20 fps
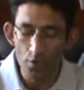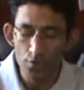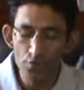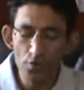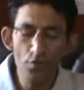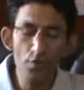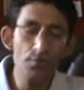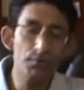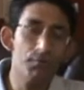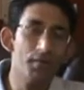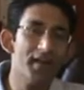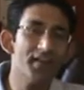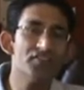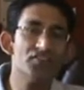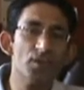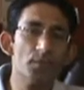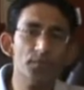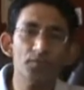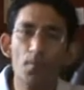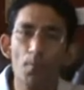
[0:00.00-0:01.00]
you will find
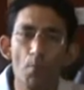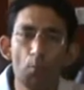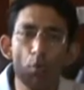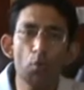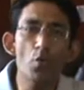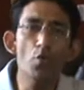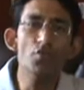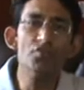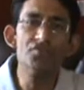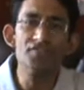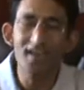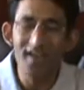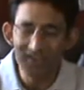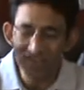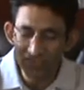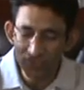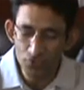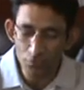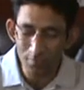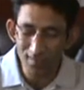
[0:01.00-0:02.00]
some of the most
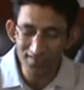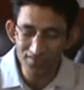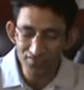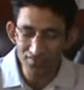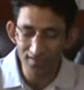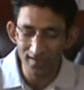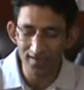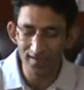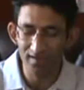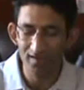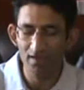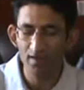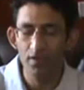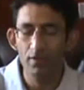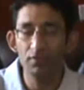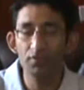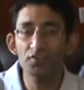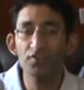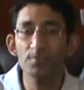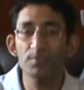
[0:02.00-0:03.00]
interesting
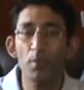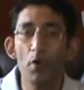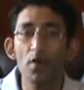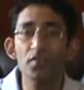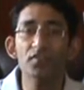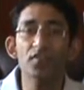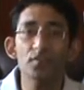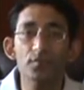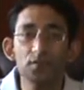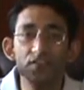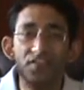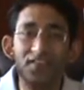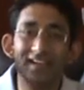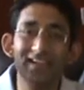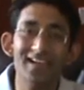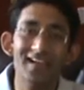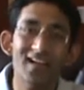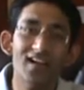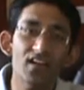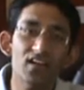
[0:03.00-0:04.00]
responses which
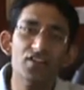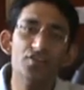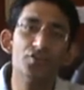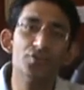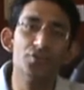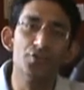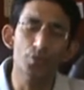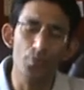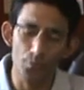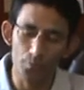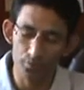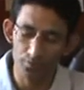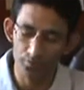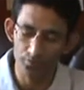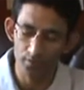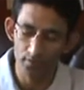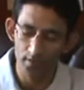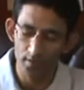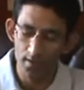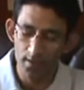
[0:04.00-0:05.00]
clearly
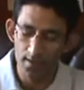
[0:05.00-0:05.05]
shows